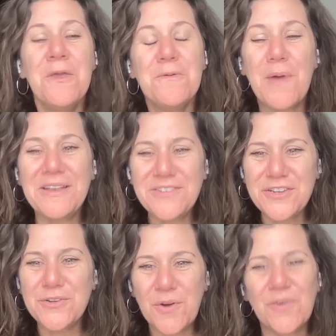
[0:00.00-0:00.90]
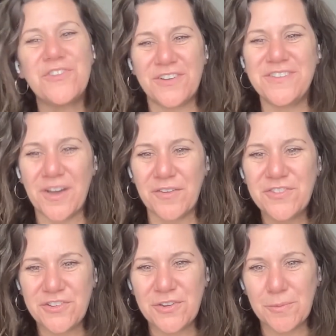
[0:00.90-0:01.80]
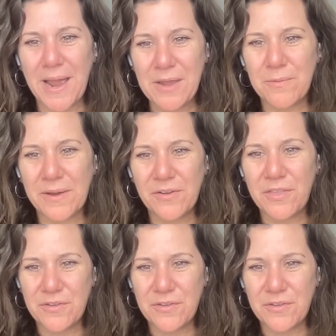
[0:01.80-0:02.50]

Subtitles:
what do you hold yourself to? Right? What are those